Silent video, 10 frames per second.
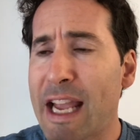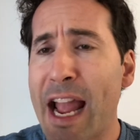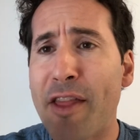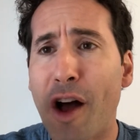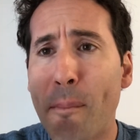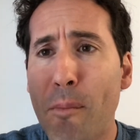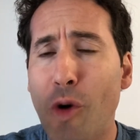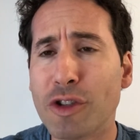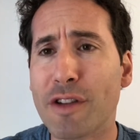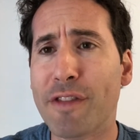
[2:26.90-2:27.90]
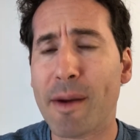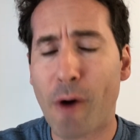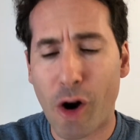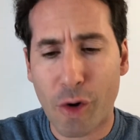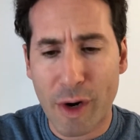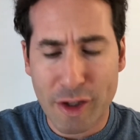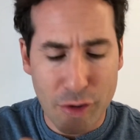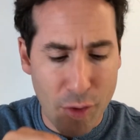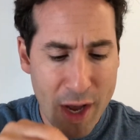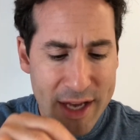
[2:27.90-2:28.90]
and most of them are going
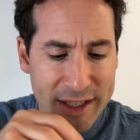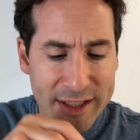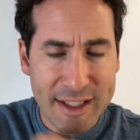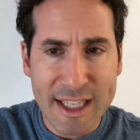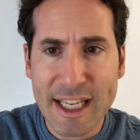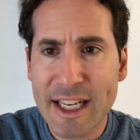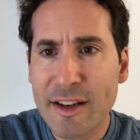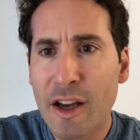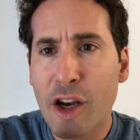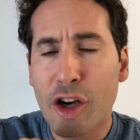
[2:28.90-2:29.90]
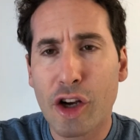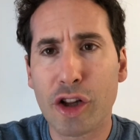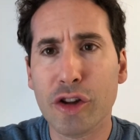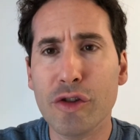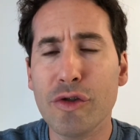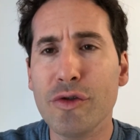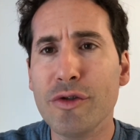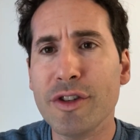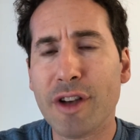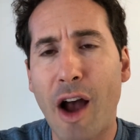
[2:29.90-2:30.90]
to seed
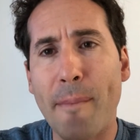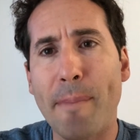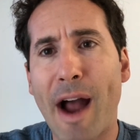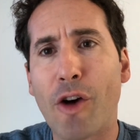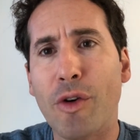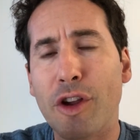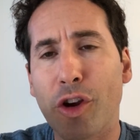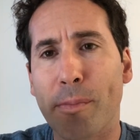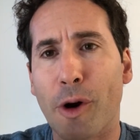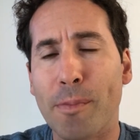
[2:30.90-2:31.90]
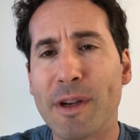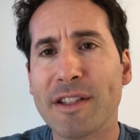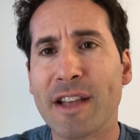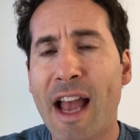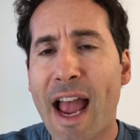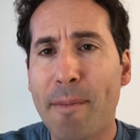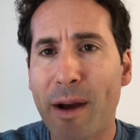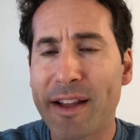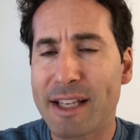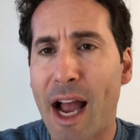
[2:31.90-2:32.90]
clues about your purpose. And
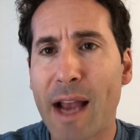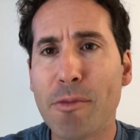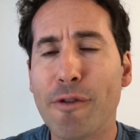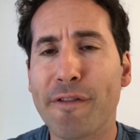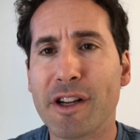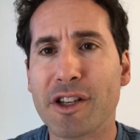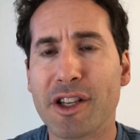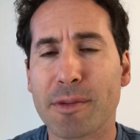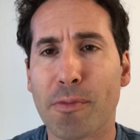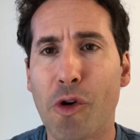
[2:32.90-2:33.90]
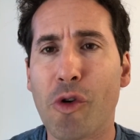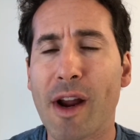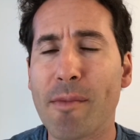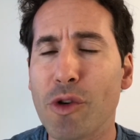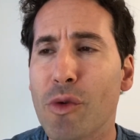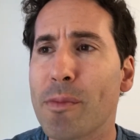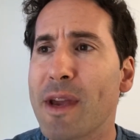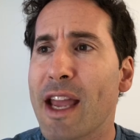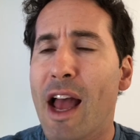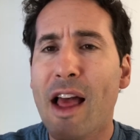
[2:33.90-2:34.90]
by the time you finish this program, you will
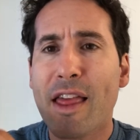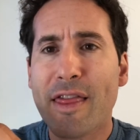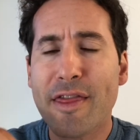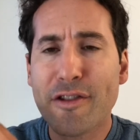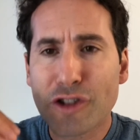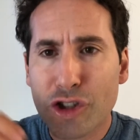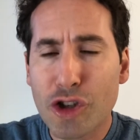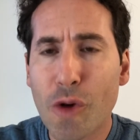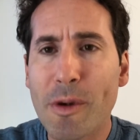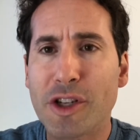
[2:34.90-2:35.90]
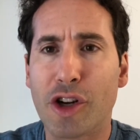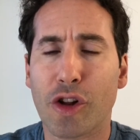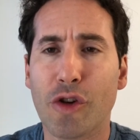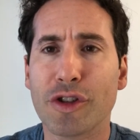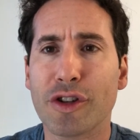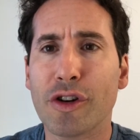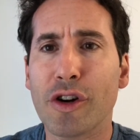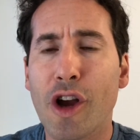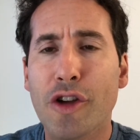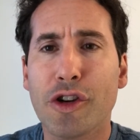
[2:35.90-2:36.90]
be so much
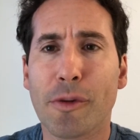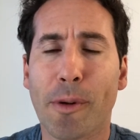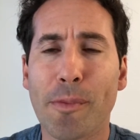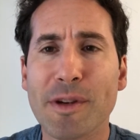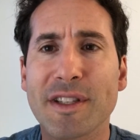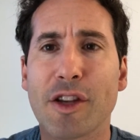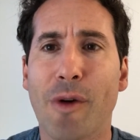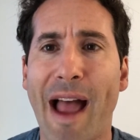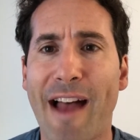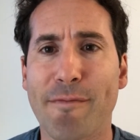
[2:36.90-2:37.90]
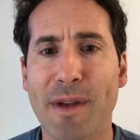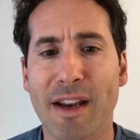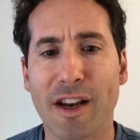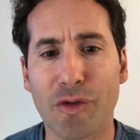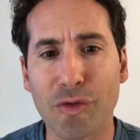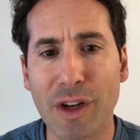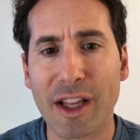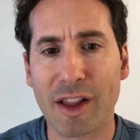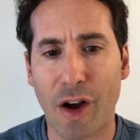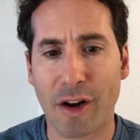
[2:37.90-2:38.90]
closer to your purpose than you have been in a
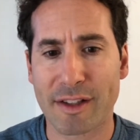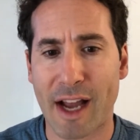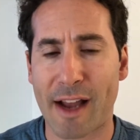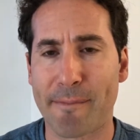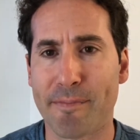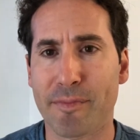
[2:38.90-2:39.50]
really long time.